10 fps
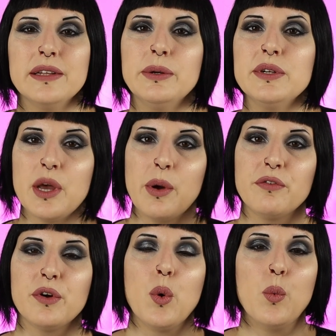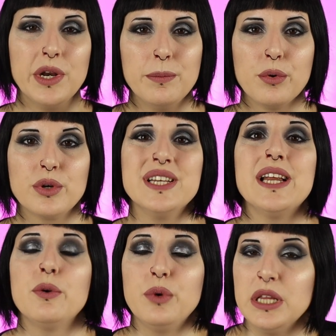There is, however, one book that
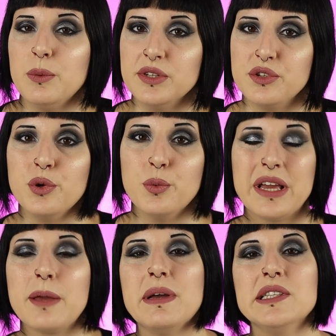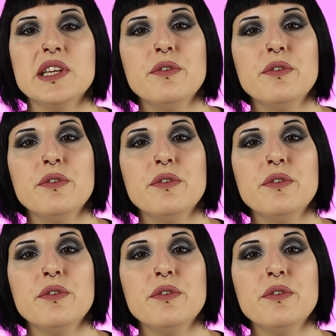I really want to recommend